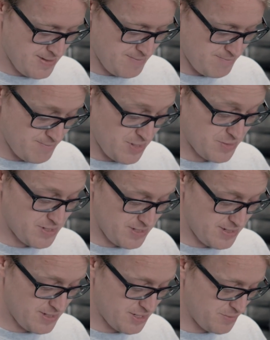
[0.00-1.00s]

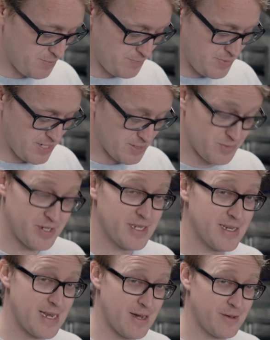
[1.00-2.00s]
mostly just because we
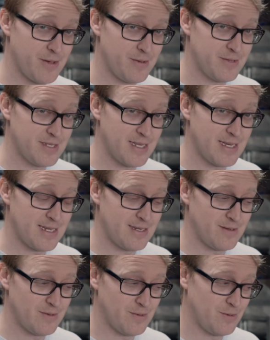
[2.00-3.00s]
can now use that
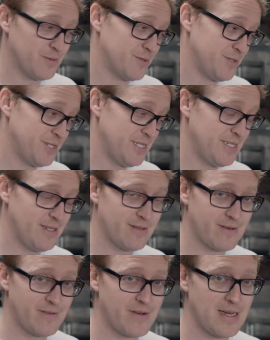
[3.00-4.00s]
older
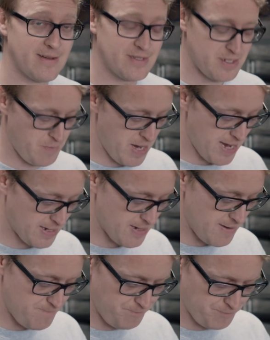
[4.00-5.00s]
GT35 as a
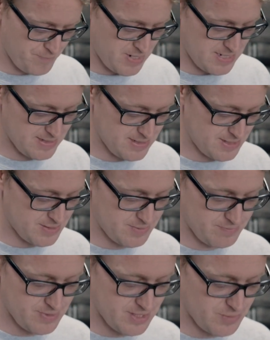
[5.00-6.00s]
backup. But this
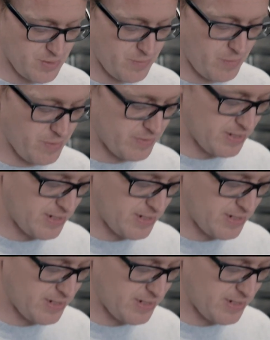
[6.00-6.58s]
one we went with the